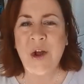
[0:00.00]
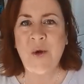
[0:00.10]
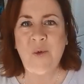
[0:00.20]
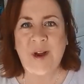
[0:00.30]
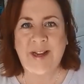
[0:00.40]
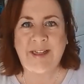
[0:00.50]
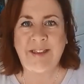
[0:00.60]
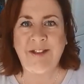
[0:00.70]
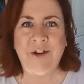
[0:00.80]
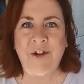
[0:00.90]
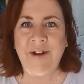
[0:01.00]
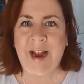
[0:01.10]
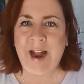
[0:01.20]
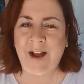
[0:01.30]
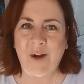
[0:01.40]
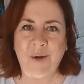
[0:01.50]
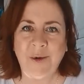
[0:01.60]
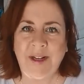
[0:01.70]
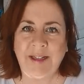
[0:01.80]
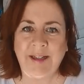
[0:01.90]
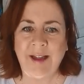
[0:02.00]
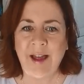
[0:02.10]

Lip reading: when you're down and